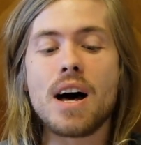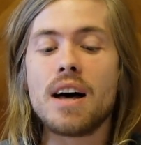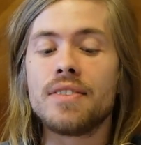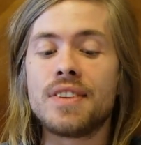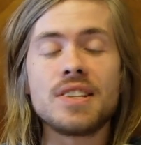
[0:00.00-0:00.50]

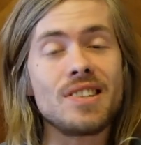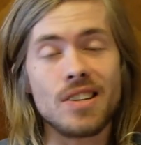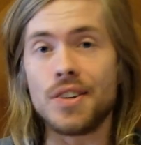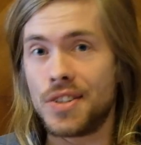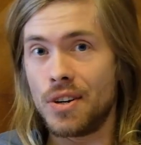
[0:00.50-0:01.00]
This is
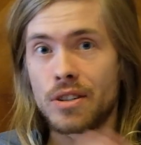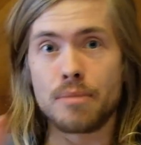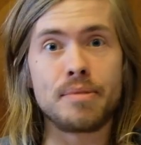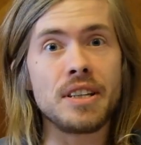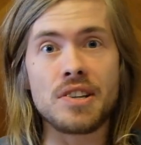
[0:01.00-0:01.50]
also a
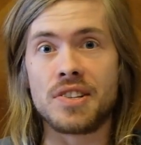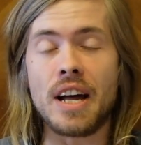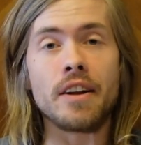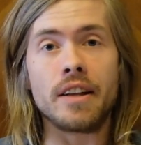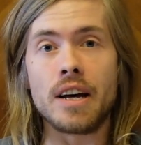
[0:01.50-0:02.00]
completely
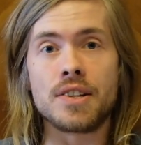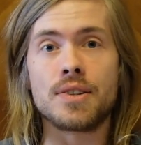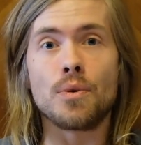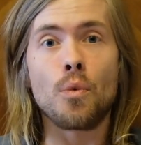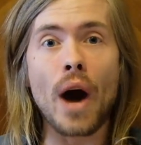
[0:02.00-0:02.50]

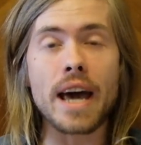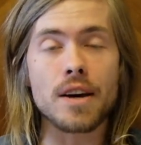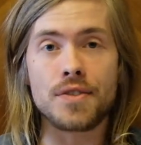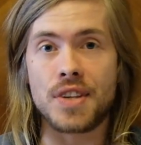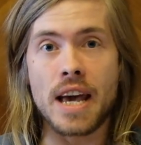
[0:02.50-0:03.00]
standardized way
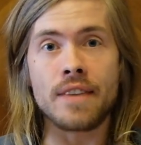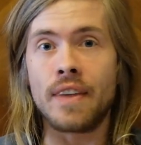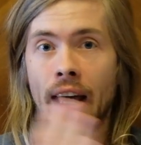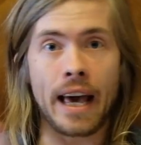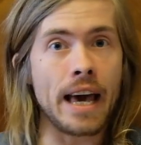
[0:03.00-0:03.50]
of saying the
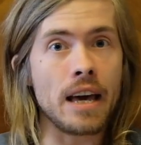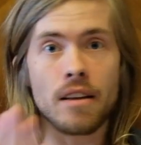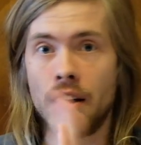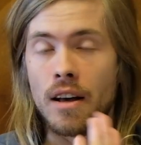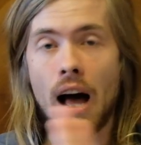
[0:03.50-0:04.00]
G.
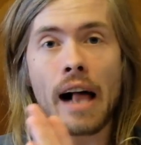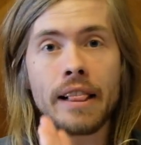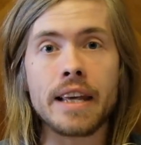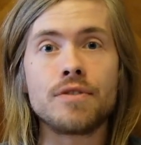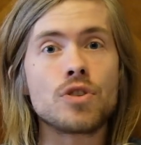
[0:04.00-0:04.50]
I'll
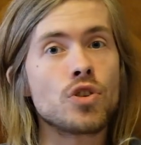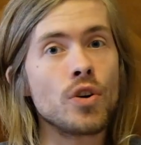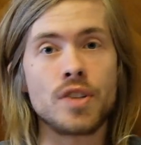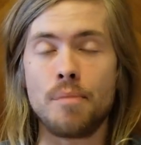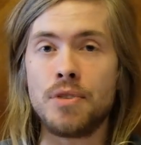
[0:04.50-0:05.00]
leave the
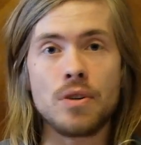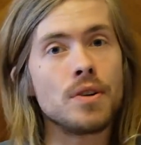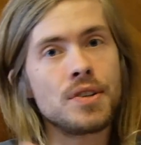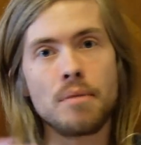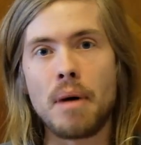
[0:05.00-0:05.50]
choice up to you
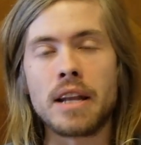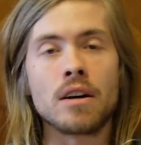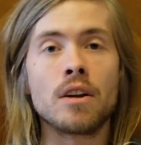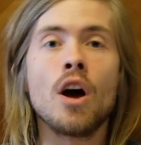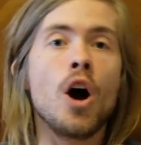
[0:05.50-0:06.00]
also, depending
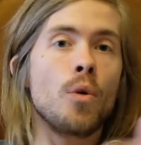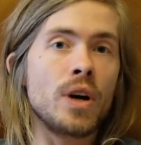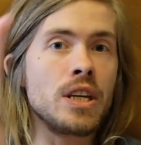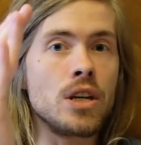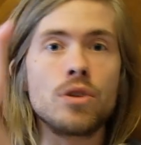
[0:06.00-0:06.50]
on
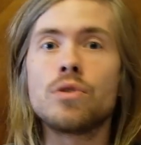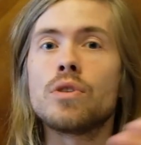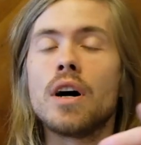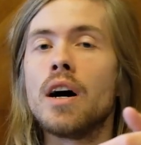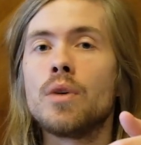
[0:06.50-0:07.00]
whether you
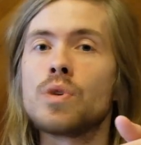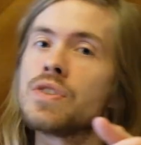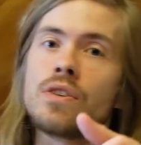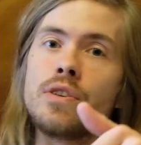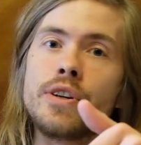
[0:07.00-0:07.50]
want
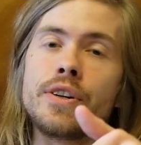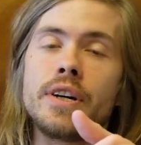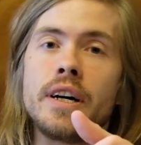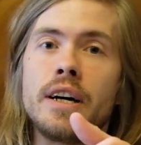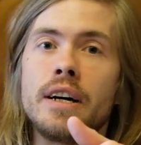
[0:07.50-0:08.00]
to learn
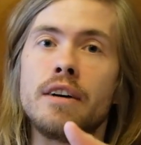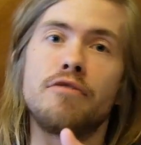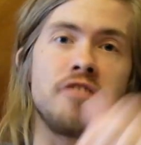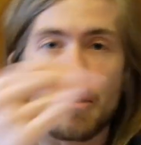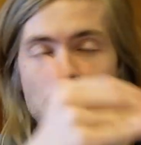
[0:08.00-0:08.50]

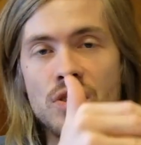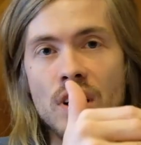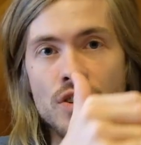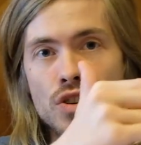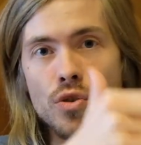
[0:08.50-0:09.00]
Flemish
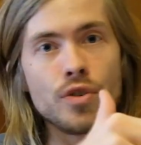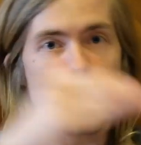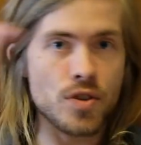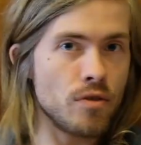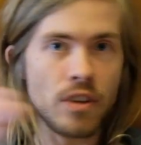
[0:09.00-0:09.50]
Dutch or
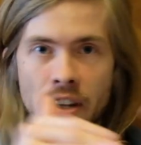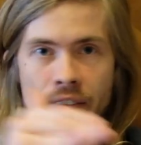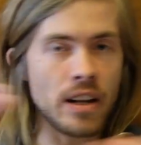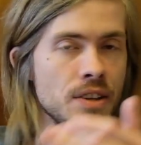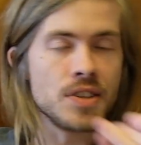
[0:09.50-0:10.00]
Dutch from the
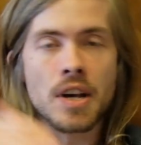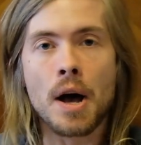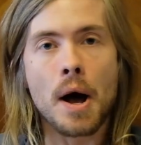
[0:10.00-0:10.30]
Netherlands.